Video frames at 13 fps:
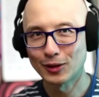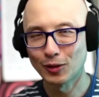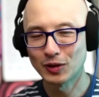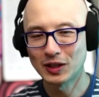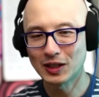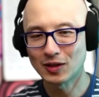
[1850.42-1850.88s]

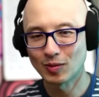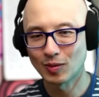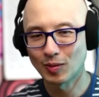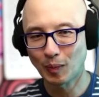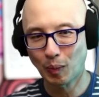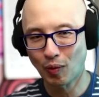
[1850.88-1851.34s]
so it's this
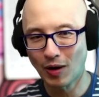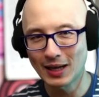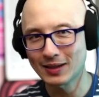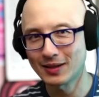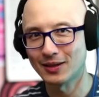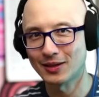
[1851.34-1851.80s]

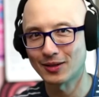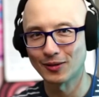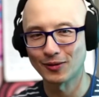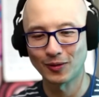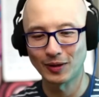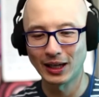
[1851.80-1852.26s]
process
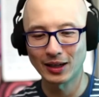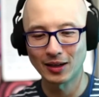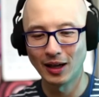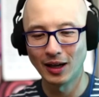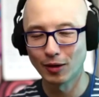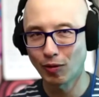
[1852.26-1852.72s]
of
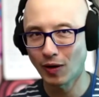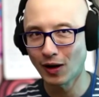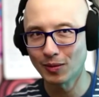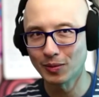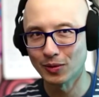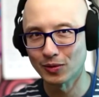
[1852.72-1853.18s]
like
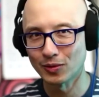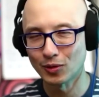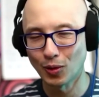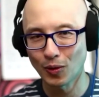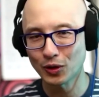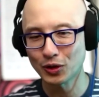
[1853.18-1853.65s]
incredible
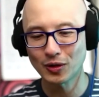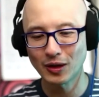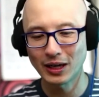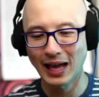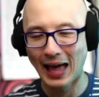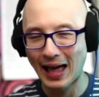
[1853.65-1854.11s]

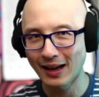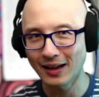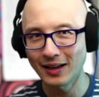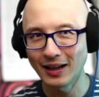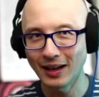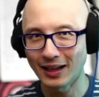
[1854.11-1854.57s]
torture and
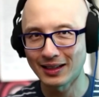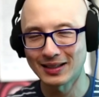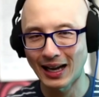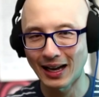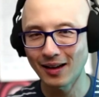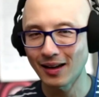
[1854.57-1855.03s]
agony and
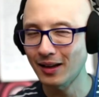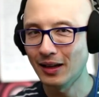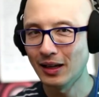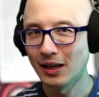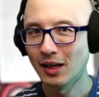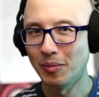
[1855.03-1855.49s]

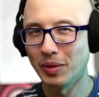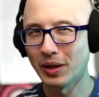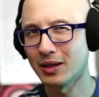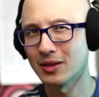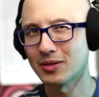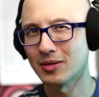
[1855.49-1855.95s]
anxiety,
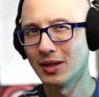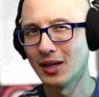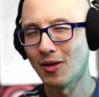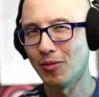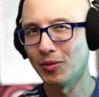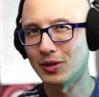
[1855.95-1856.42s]
because
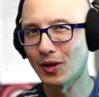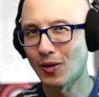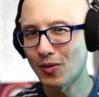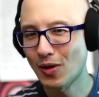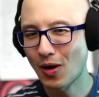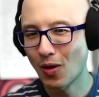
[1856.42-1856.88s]
we
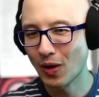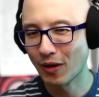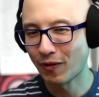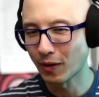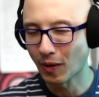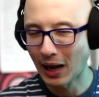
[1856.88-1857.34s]
don't know
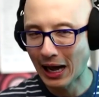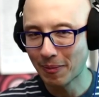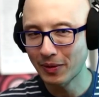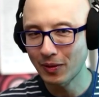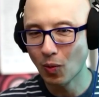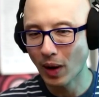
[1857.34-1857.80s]
if it will
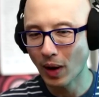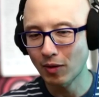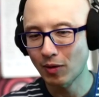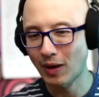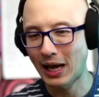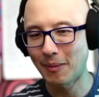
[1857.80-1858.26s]
happen,
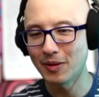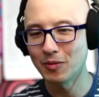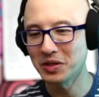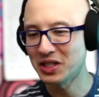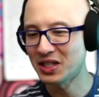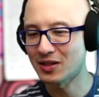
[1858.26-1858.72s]
when it will
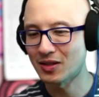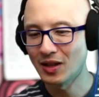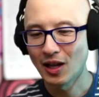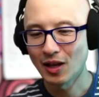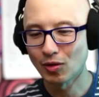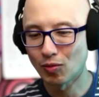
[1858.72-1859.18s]
happen. We just
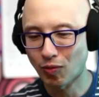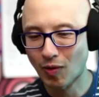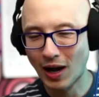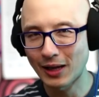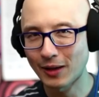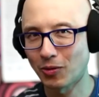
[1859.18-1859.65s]

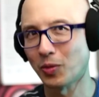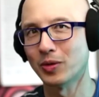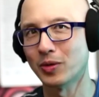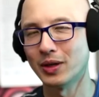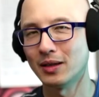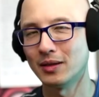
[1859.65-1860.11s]
grind
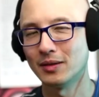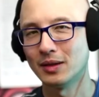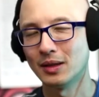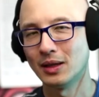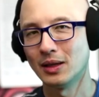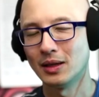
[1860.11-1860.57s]
through it.
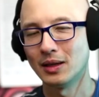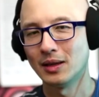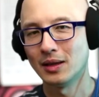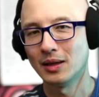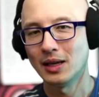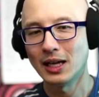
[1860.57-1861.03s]

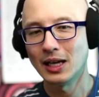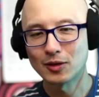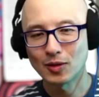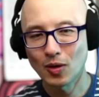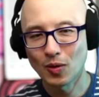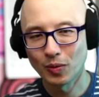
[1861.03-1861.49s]
And
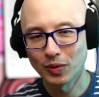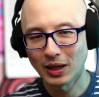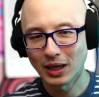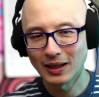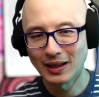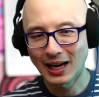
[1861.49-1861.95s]

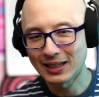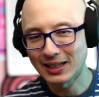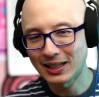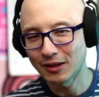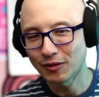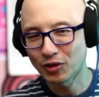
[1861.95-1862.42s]
so the
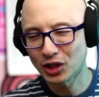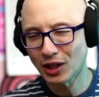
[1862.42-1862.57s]
idea of